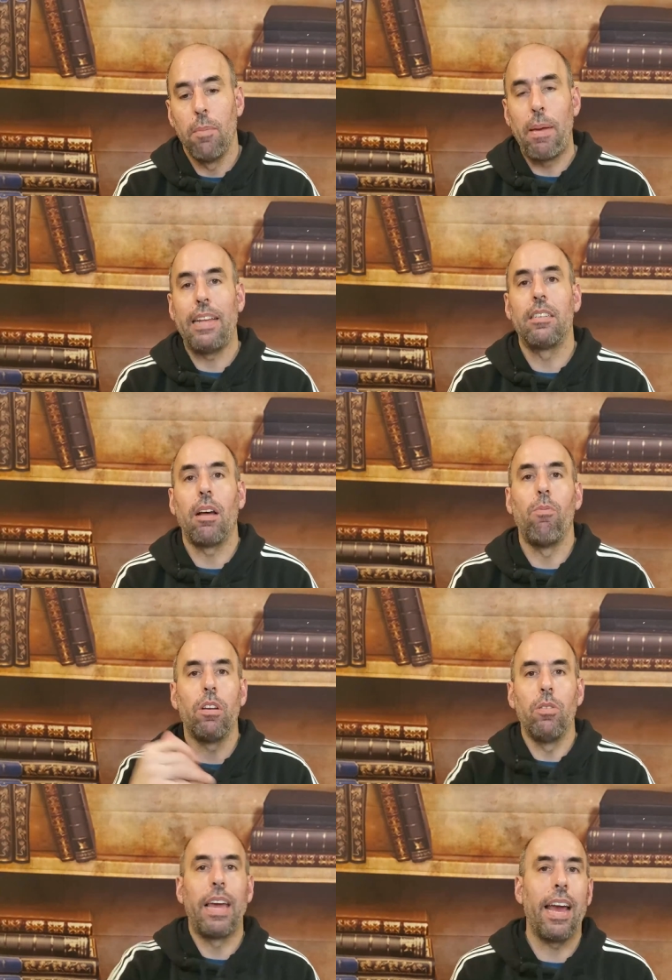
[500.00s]
based on
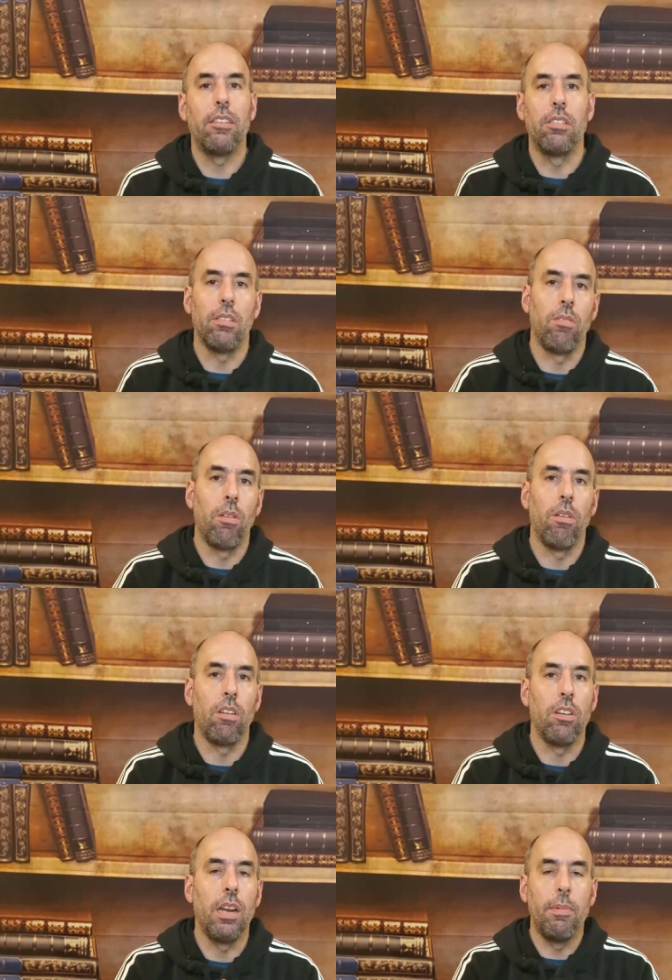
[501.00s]
what you can't do or
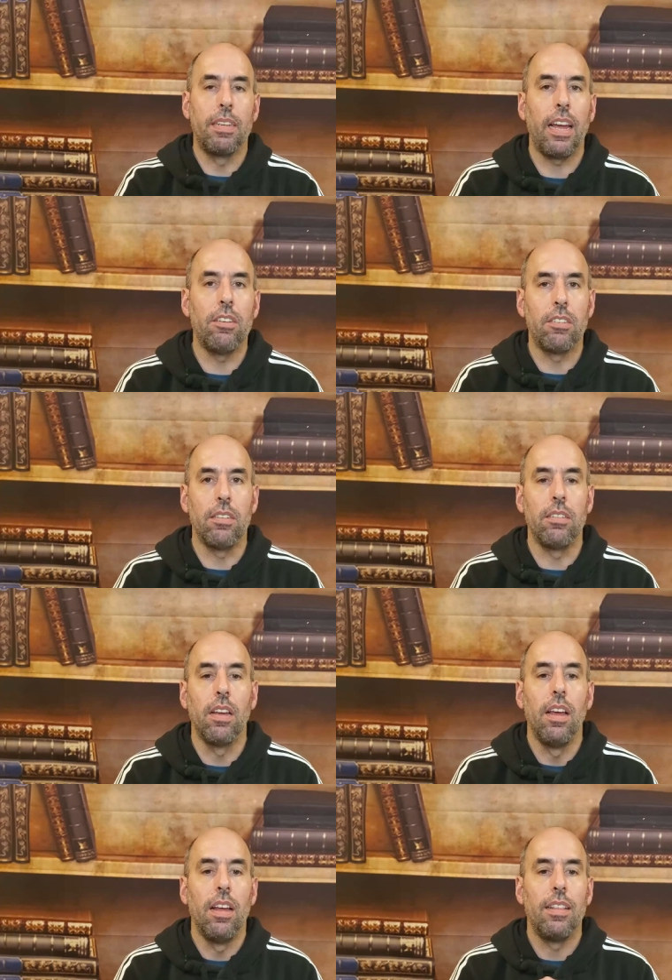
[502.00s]
your limitations.
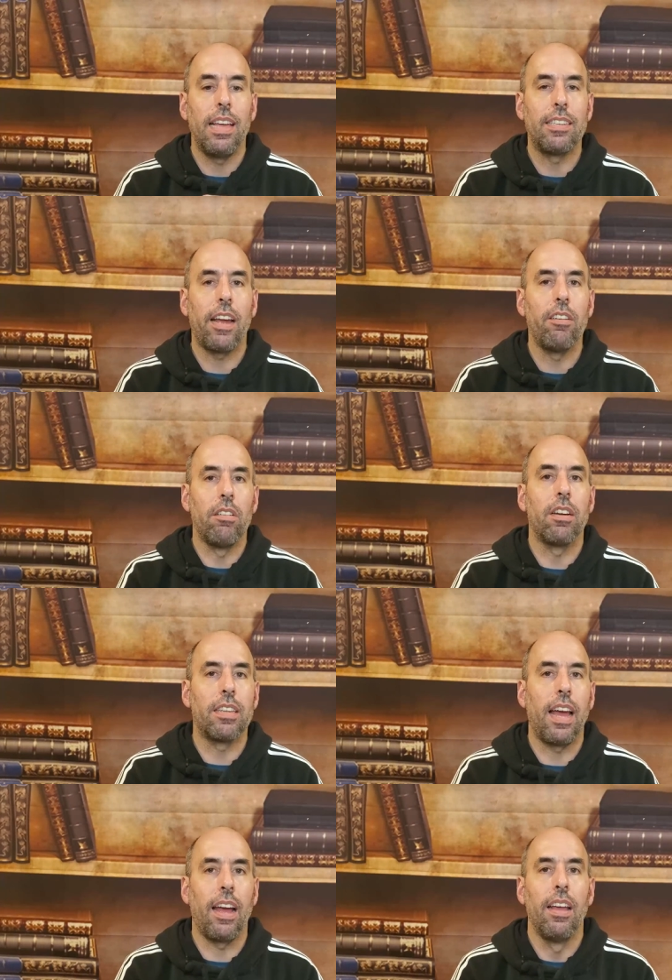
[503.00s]
That's how you're
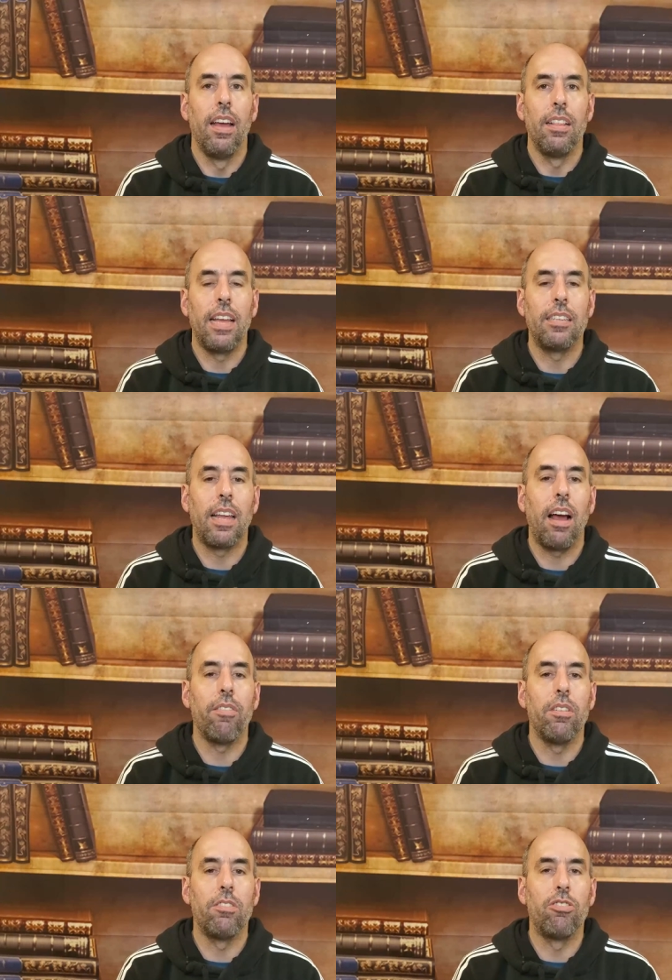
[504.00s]
looked at. That's how
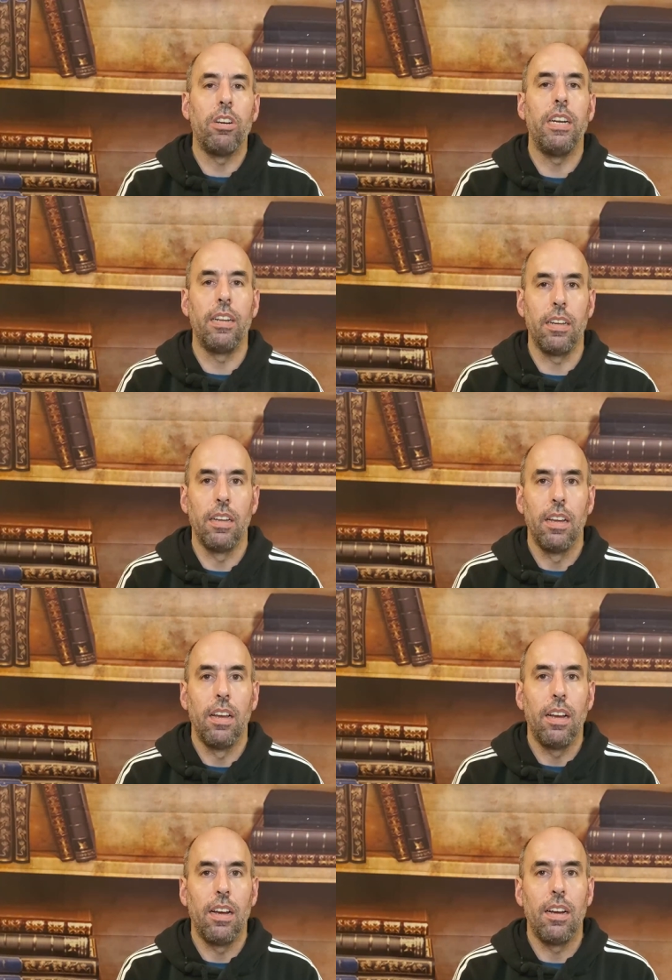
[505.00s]
you're treated.
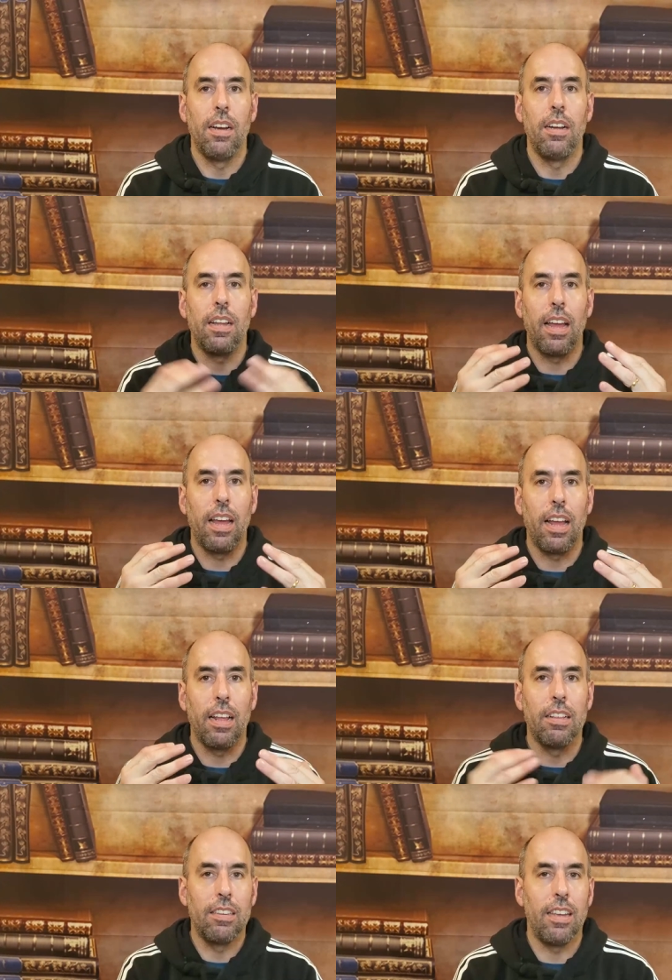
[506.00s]
Uh,
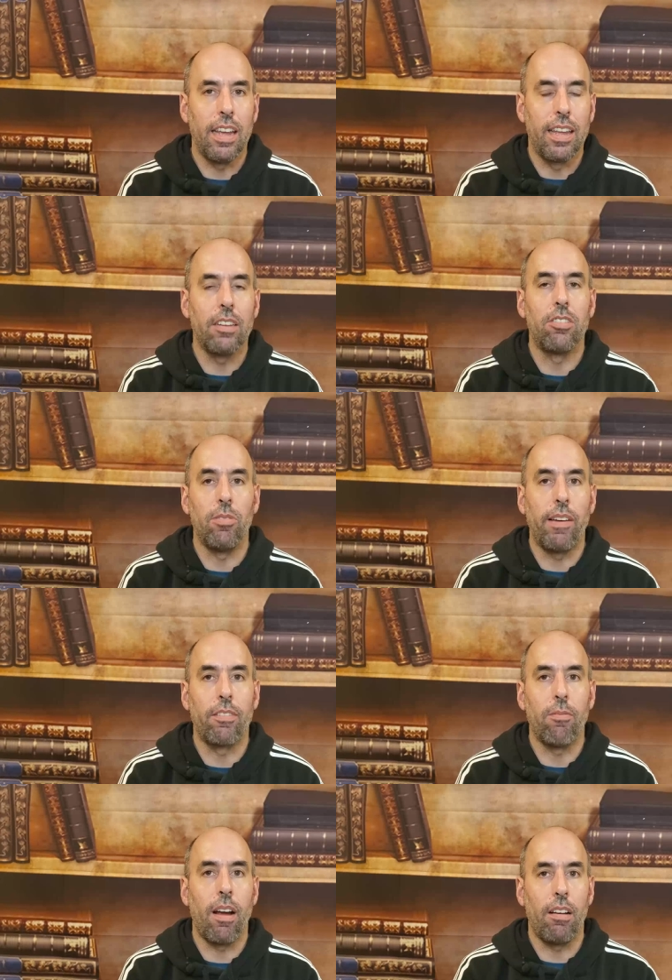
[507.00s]
and it gets you after
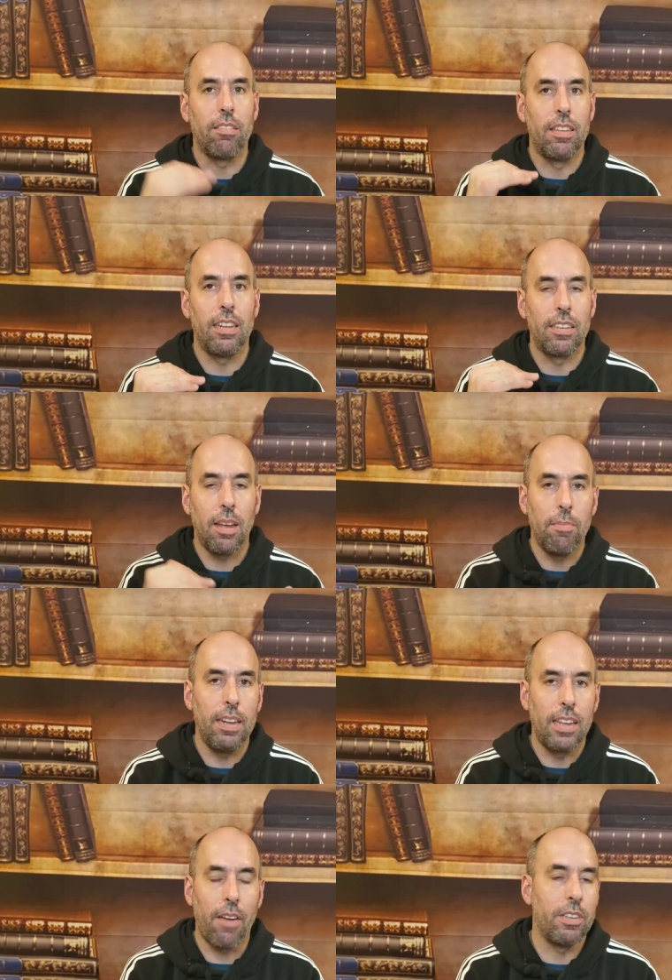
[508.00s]
a while. It's going to be
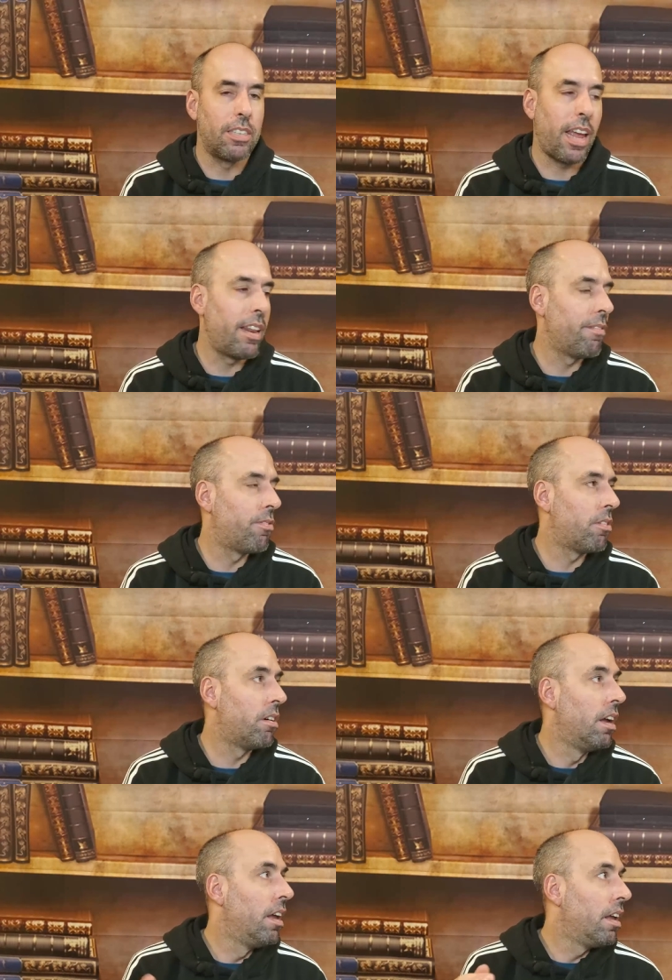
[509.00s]
devastating for
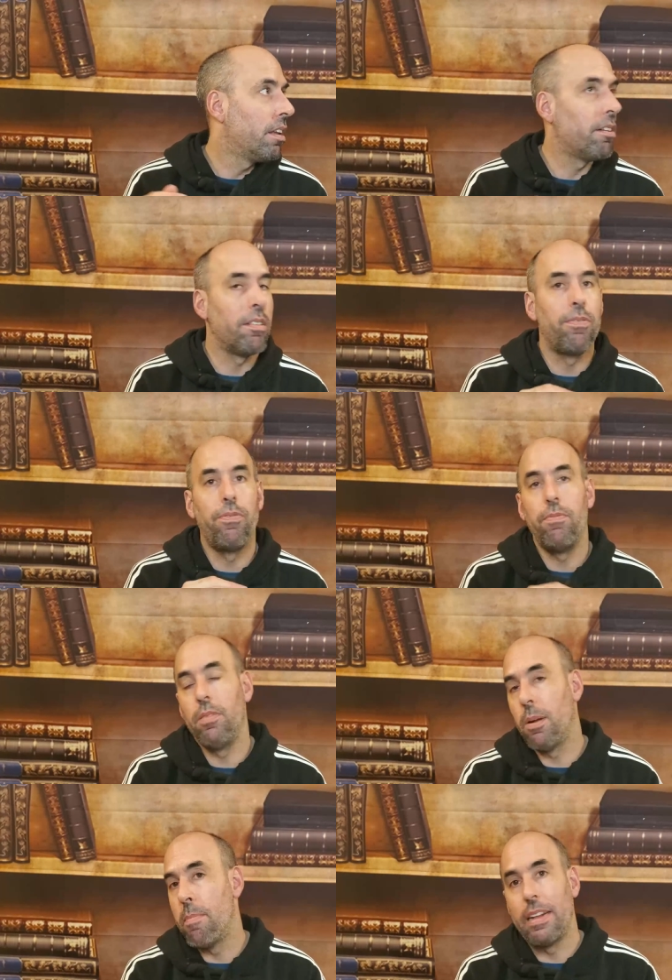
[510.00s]
your
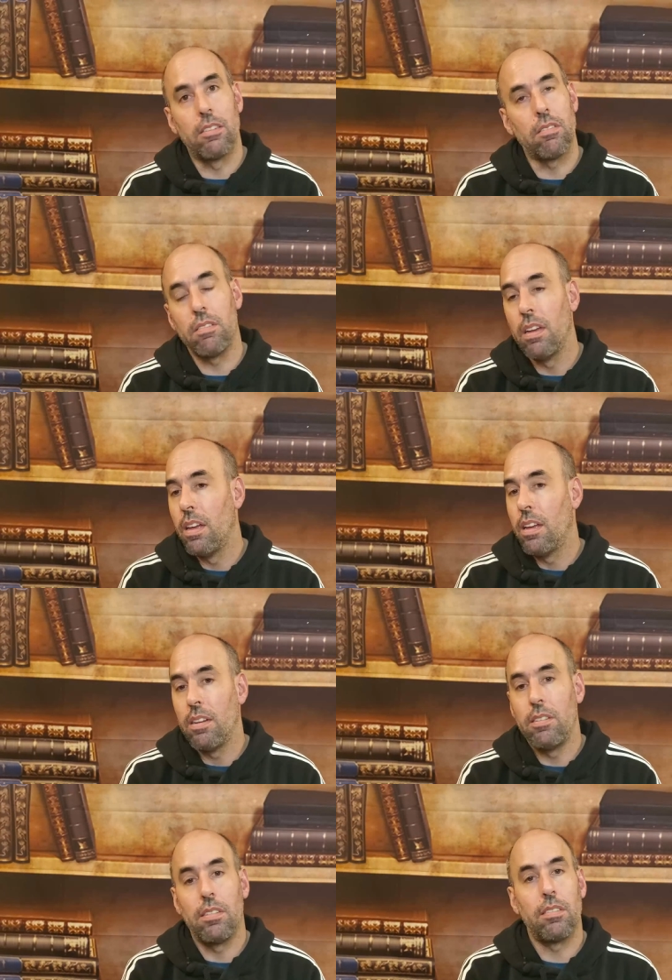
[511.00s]
your mental,
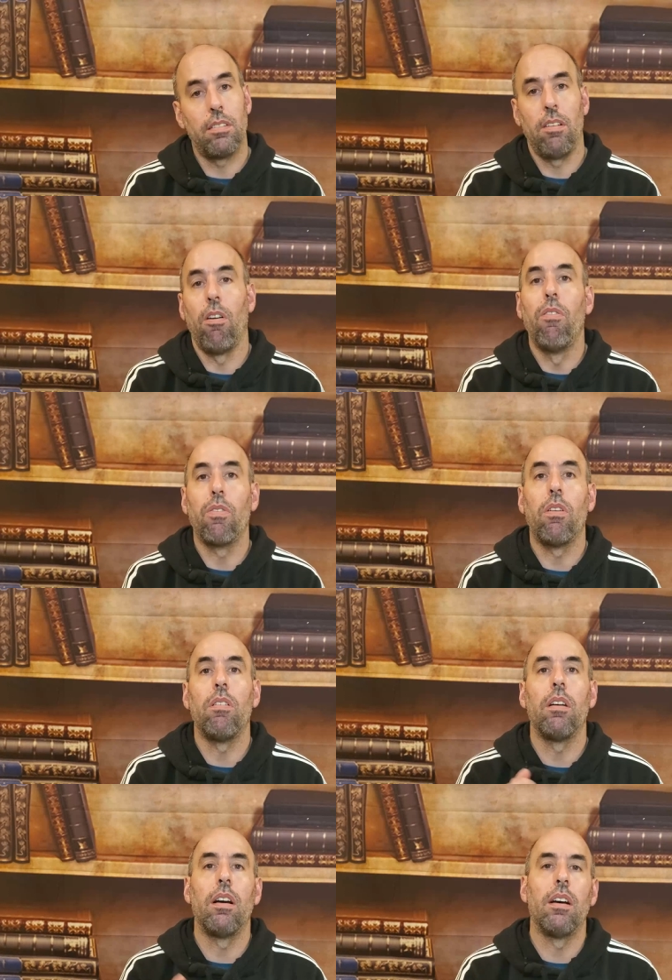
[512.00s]
just your overall
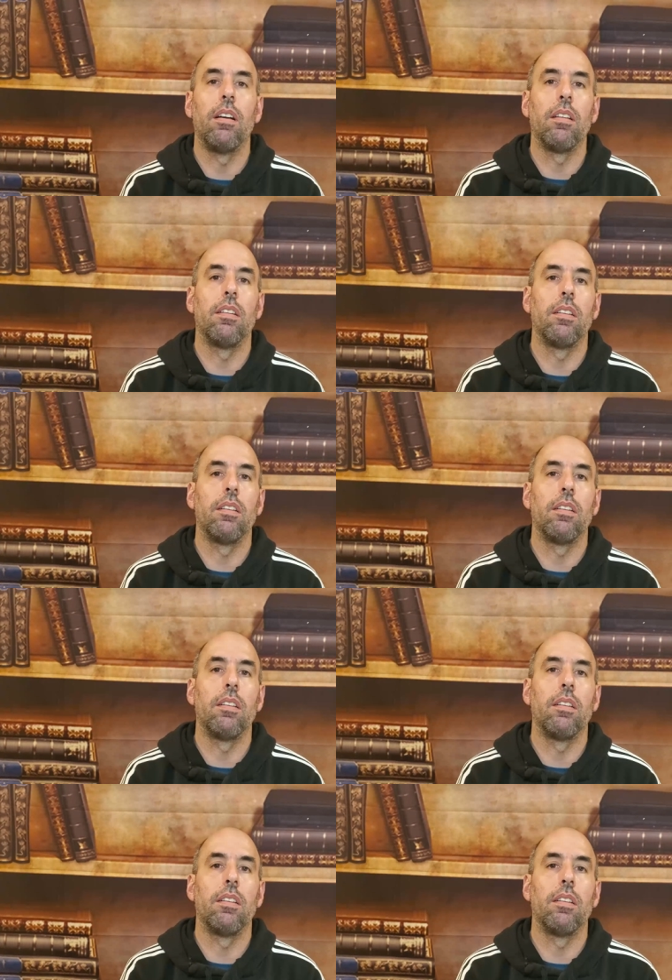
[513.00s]
uh,